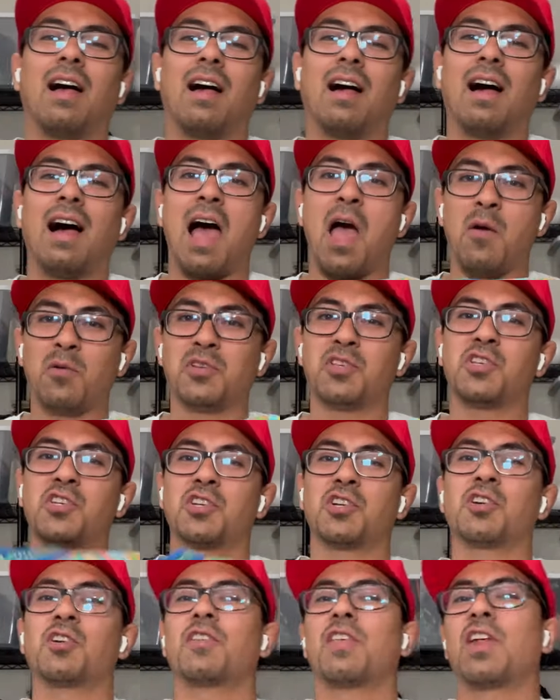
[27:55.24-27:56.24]
I was
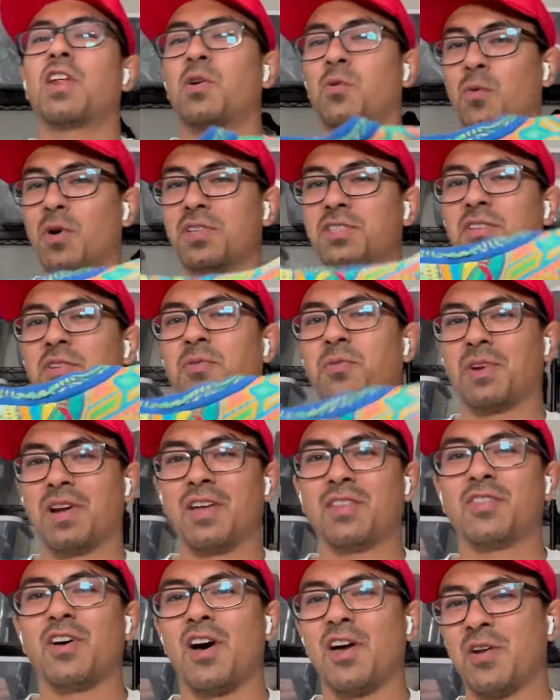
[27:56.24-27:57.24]
sure that it wasn't what I
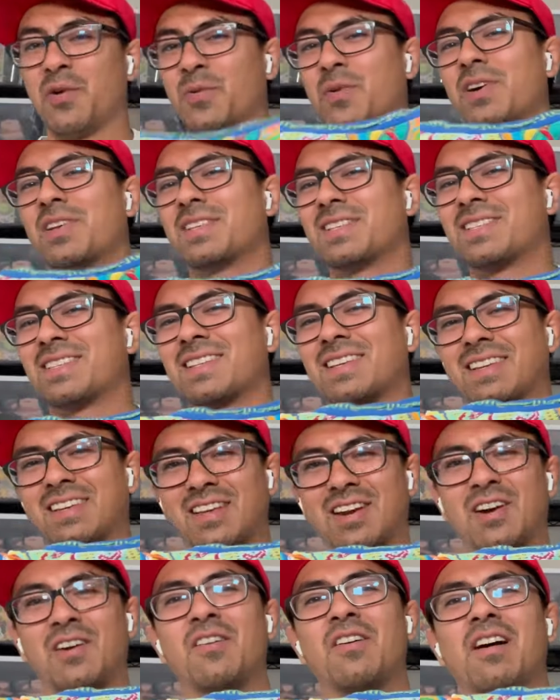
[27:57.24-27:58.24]
thought it was, you
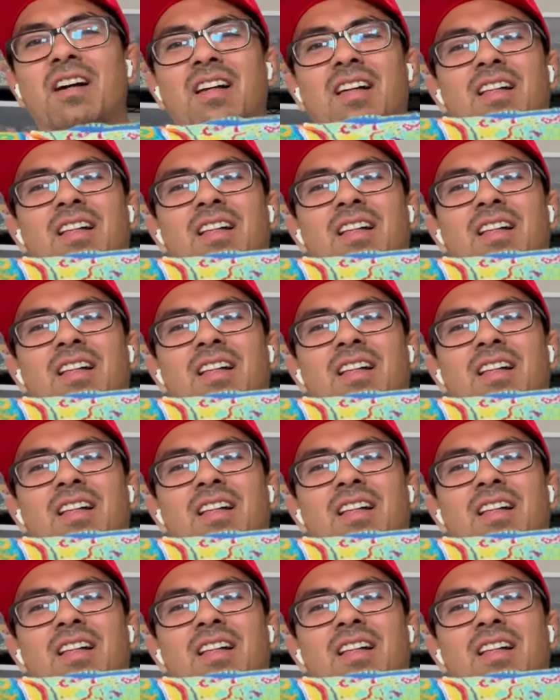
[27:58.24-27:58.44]
know?